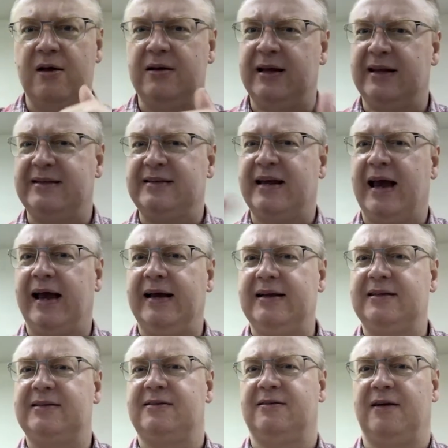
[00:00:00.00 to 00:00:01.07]
it had
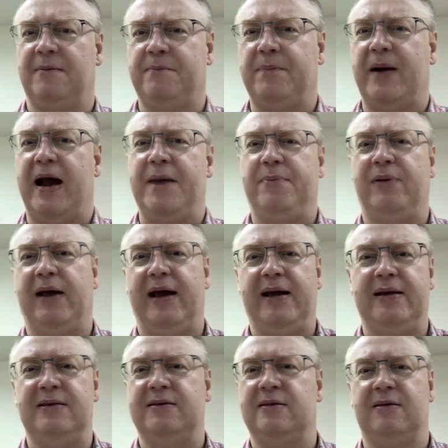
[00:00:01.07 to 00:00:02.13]
tanks, it had
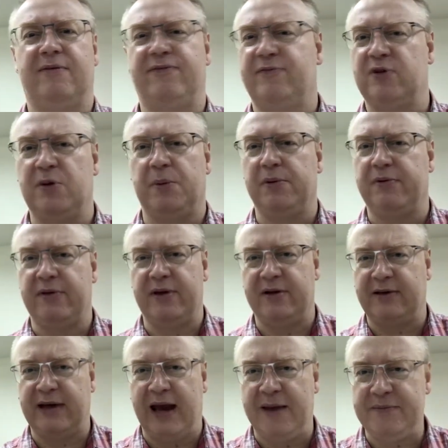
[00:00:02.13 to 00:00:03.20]
biplanes, and a couple of other
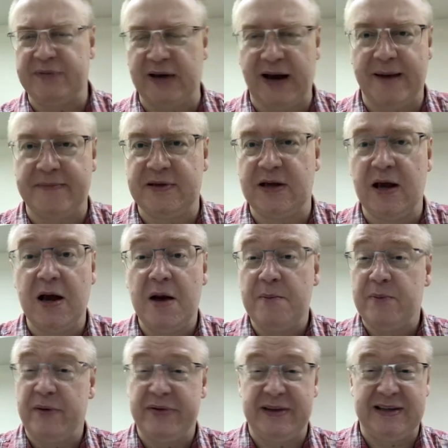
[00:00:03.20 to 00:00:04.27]
game types.
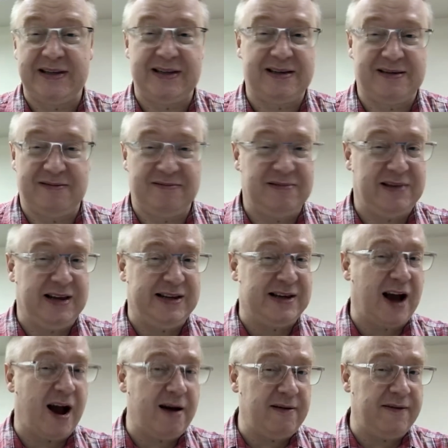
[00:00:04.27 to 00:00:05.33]
But the
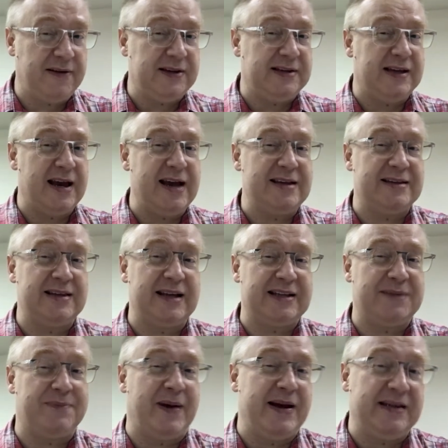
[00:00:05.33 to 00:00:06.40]
Atari VCS and that
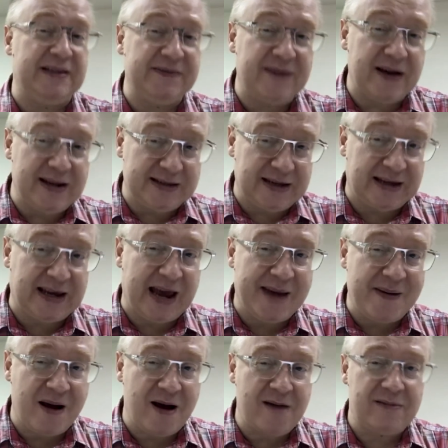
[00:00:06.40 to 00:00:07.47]
Space Invaders that came
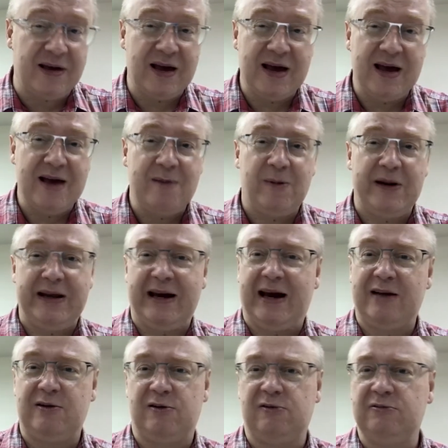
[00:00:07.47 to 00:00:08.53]
out, well, it
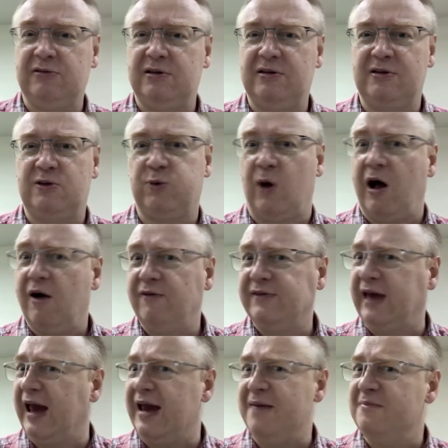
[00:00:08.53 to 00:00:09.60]
had 112
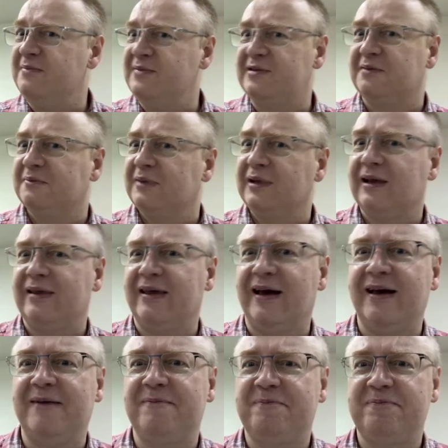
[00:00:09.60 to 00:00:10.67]
games, something like
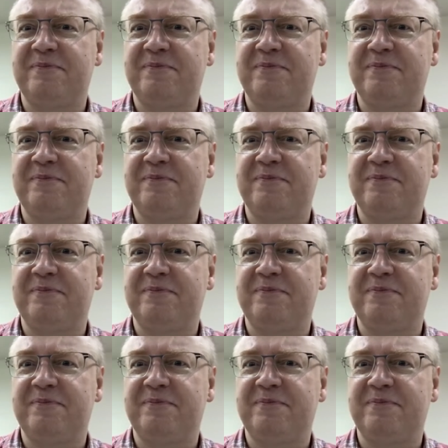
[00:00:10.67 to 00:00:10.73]
that.